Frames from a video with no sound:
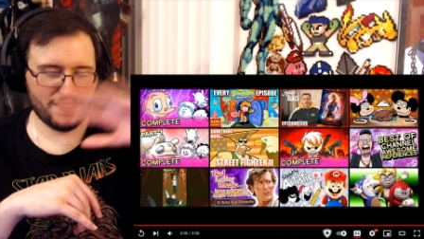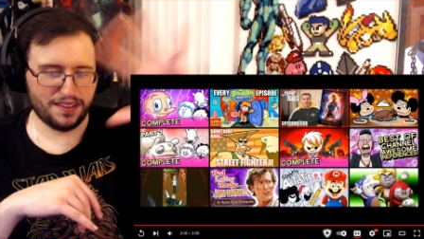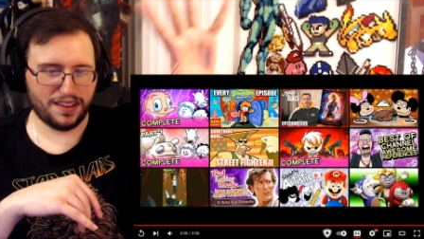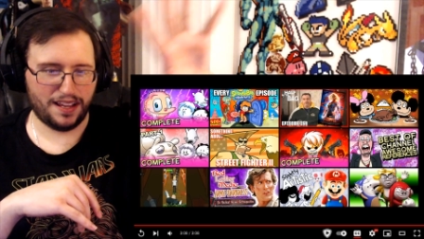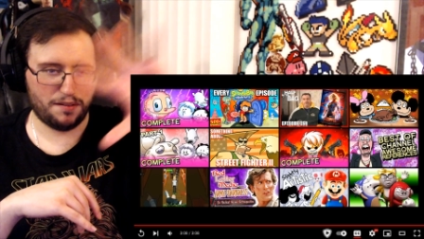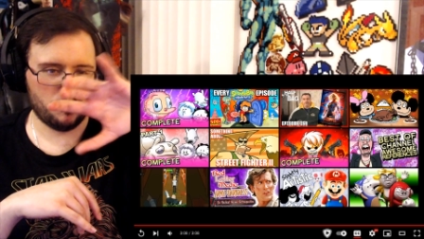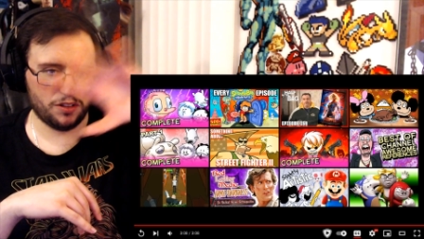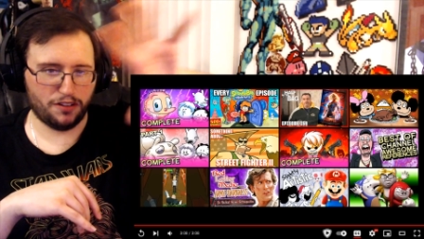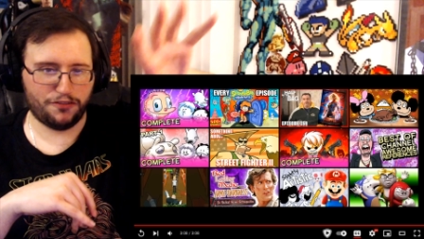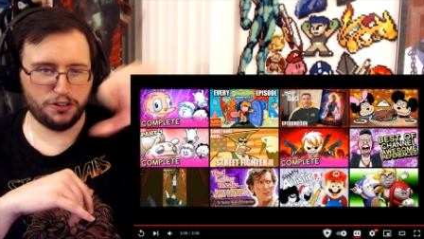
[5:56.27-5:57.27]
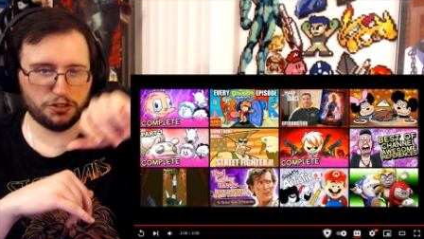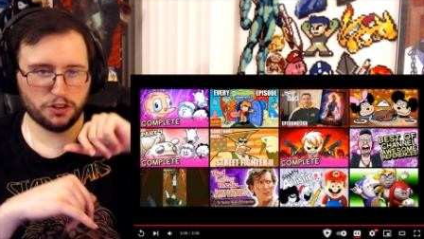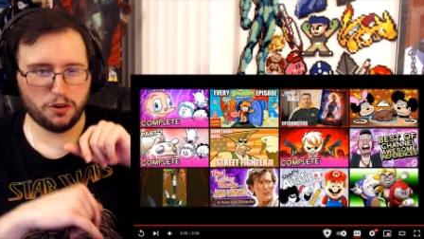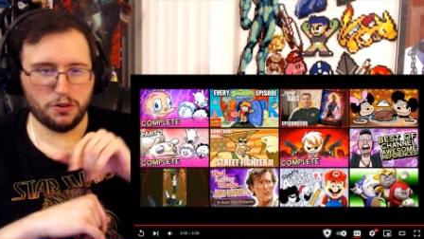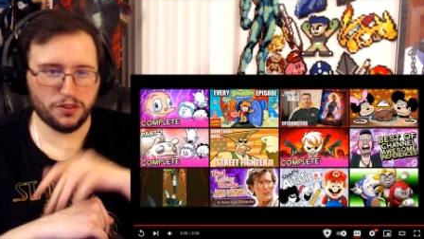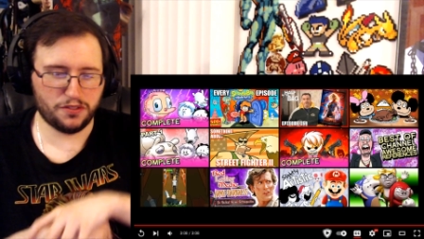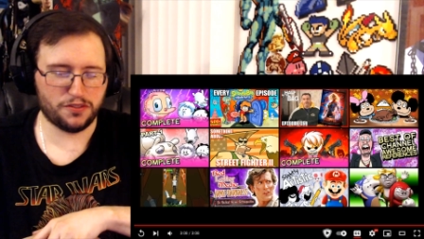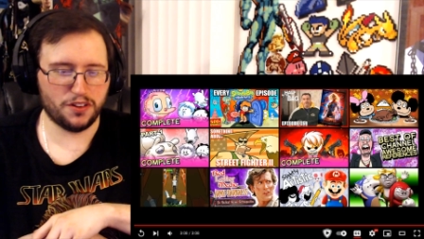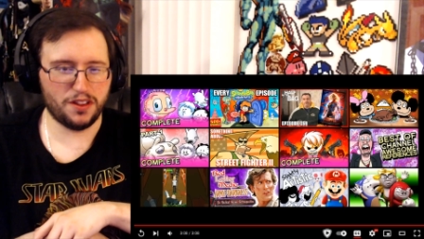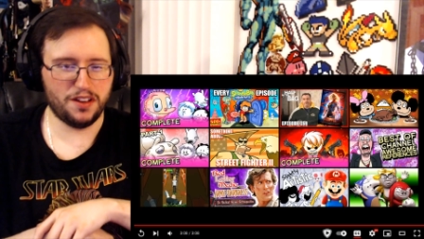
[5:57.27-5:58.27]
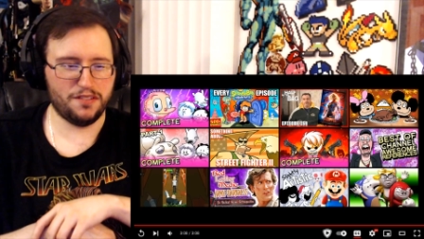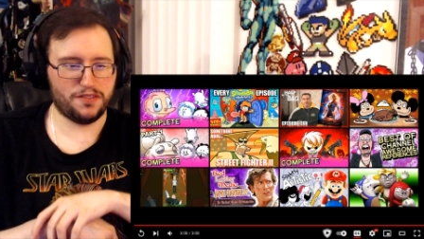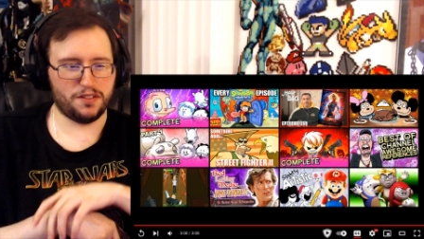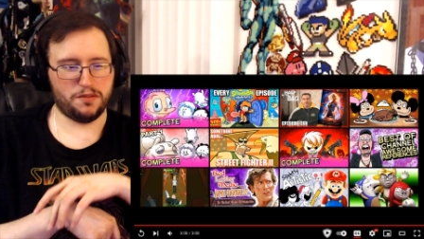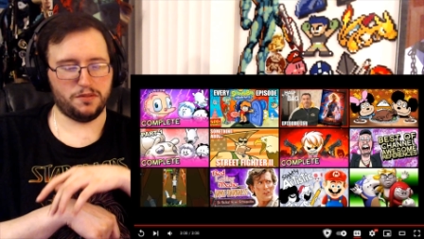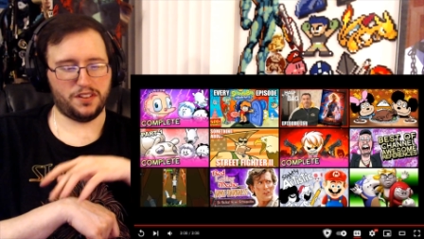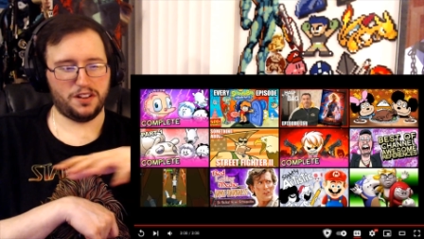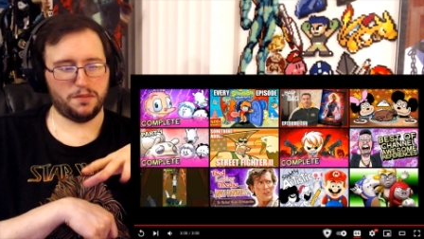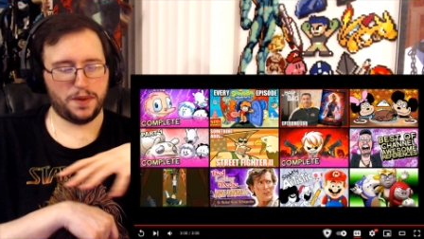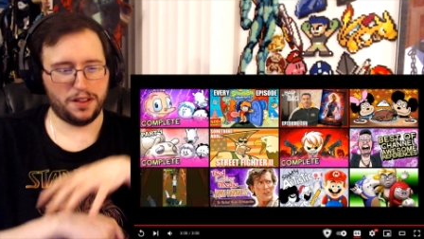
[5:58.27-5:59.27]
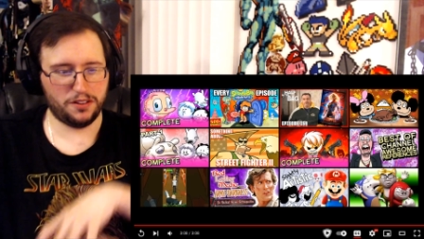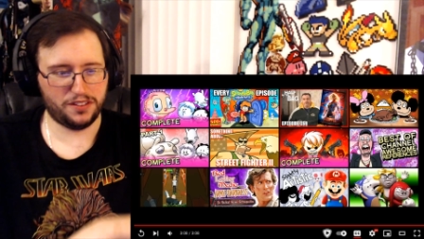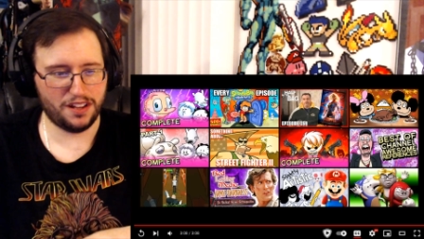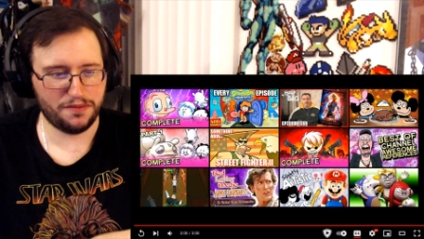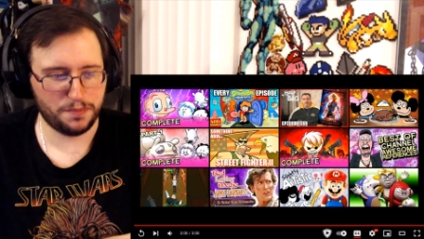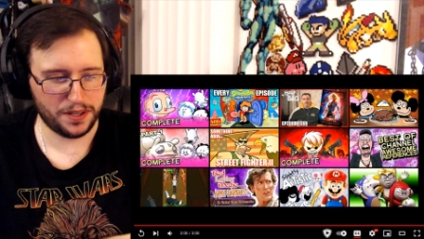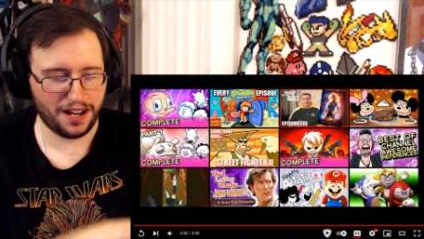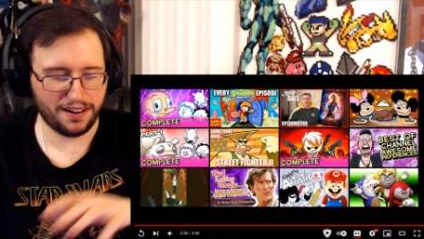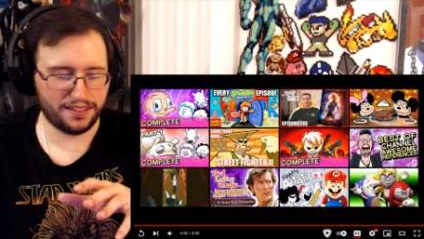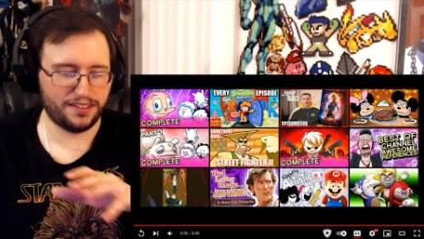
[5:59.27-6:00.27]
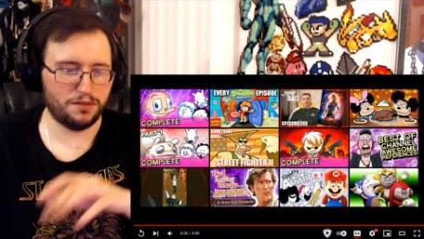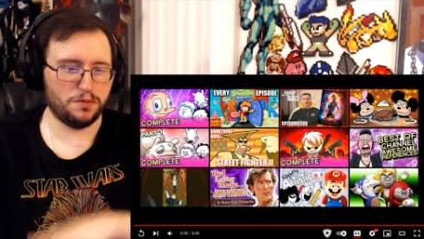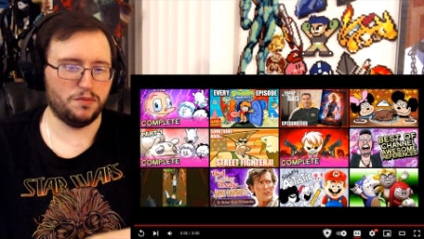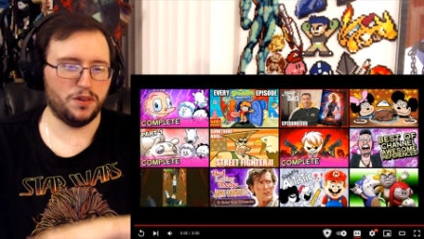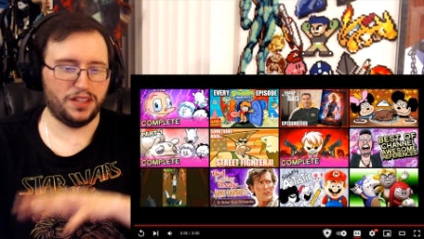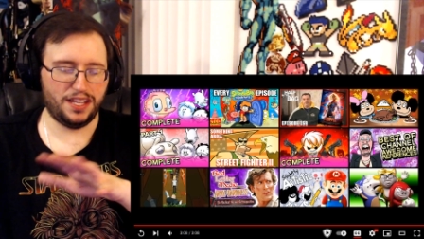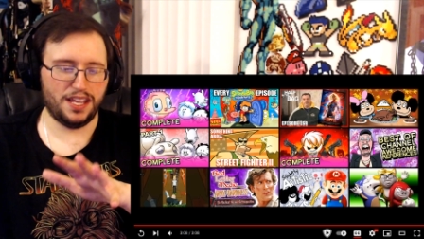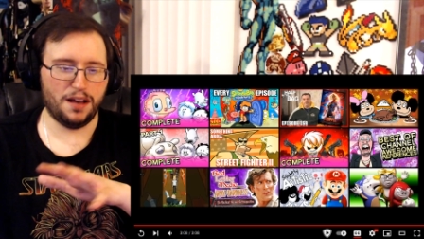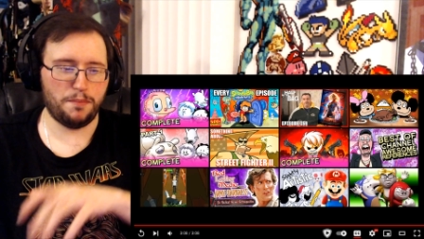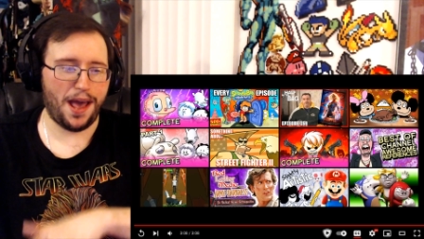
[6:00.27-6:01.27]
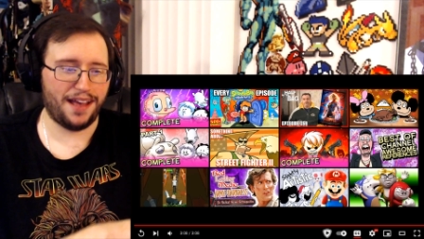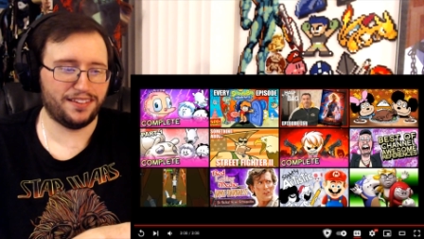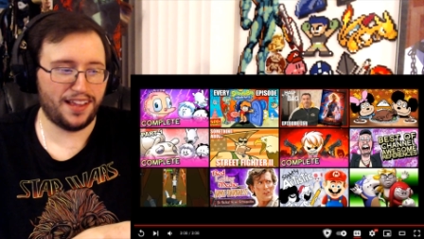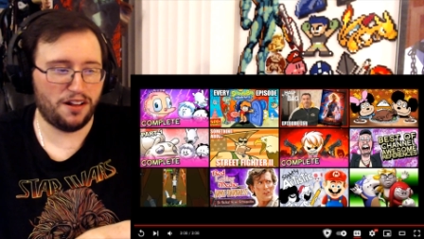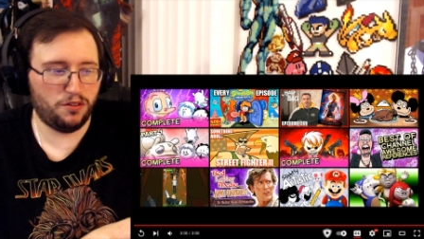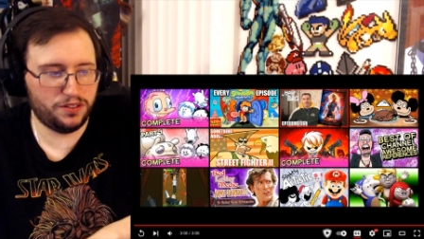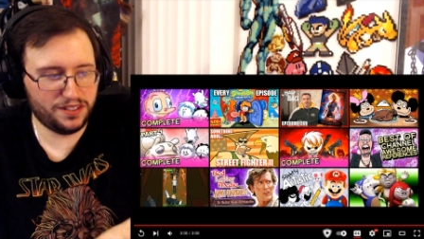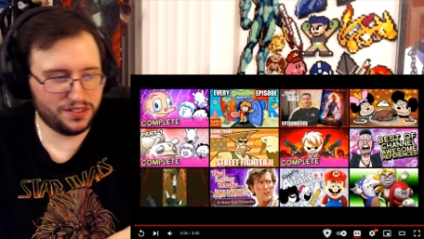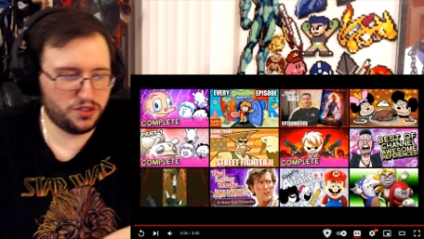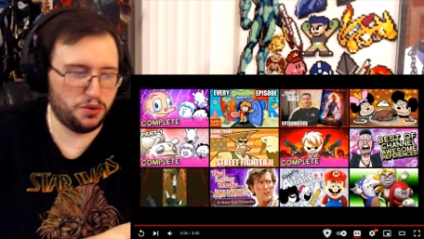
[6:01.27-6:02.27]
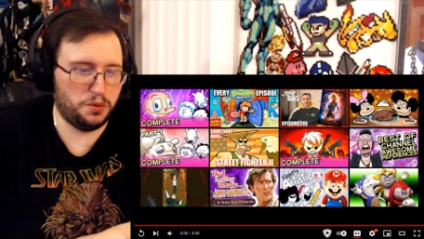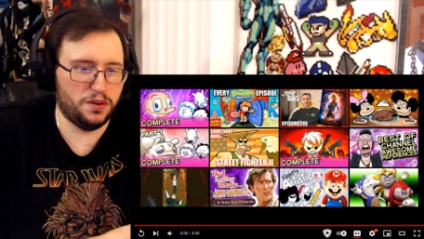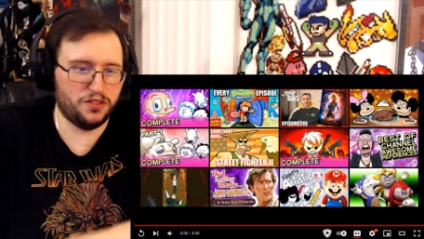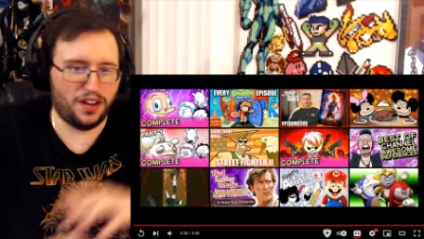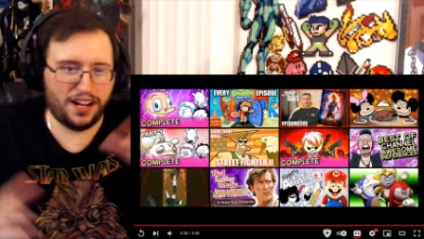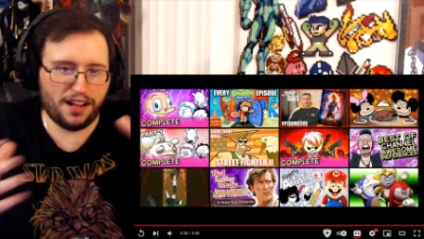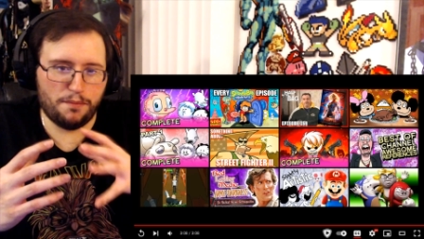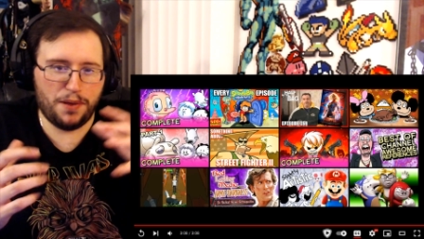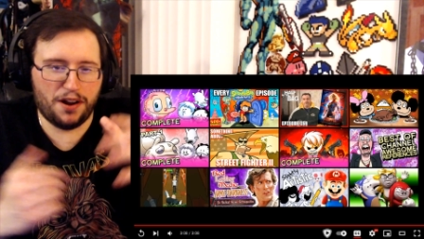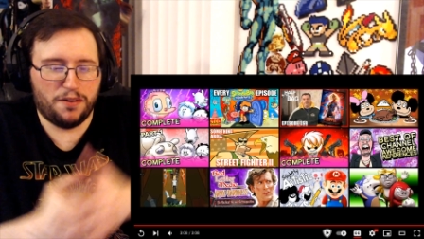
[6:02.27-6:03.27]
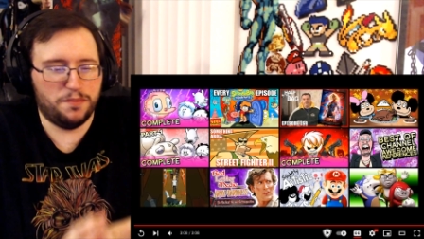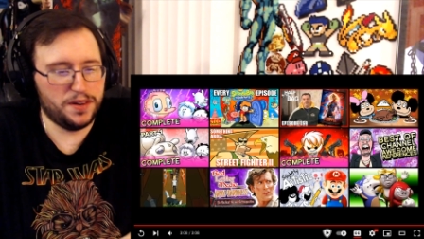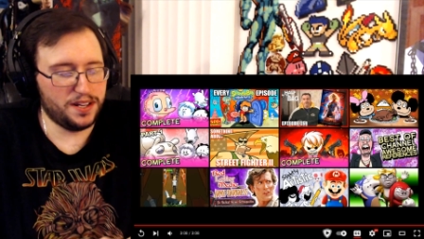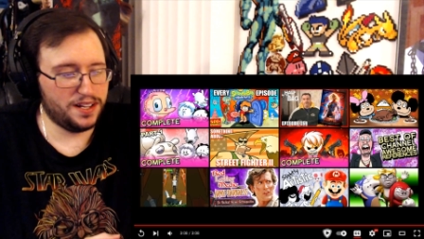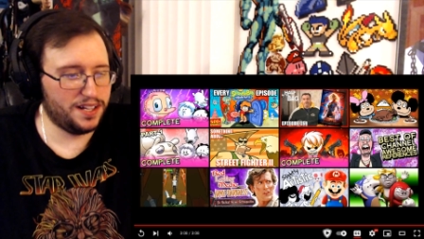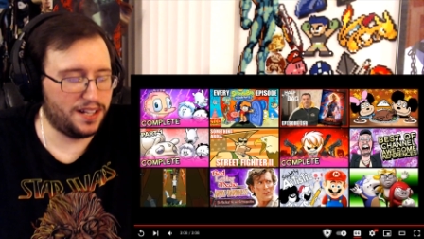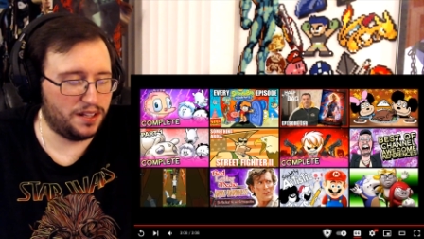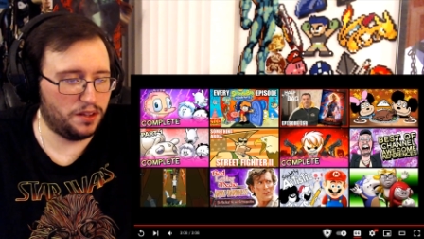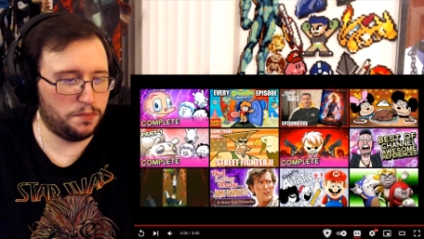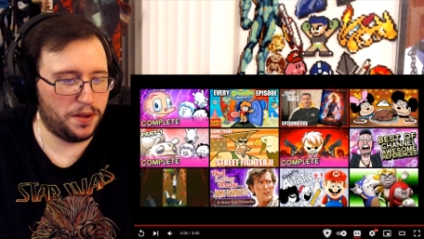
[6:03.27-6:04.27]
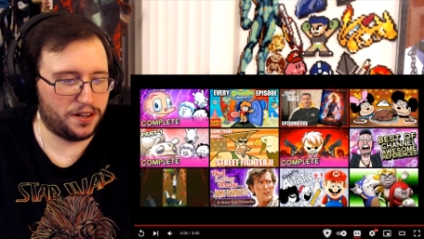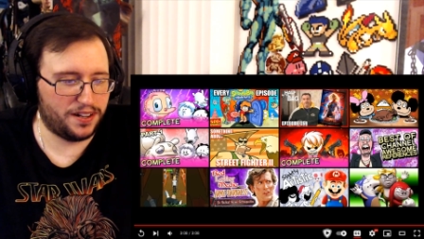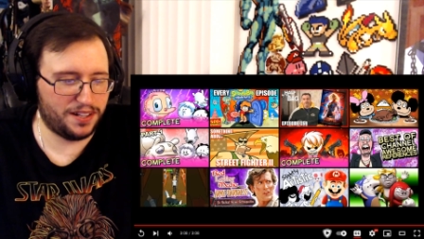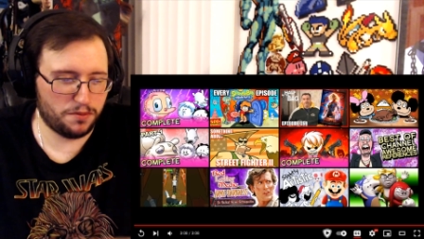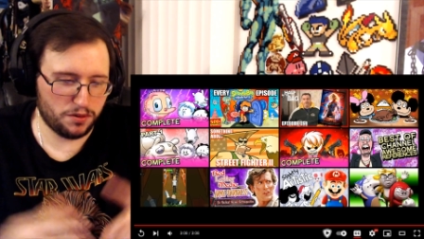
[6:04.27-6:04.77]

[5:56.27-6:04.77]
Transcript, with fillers: like what the future holds for the for Señor Pelo stuff, but now I can see what the uh, past held too, so I can compare them a little better, and then we'll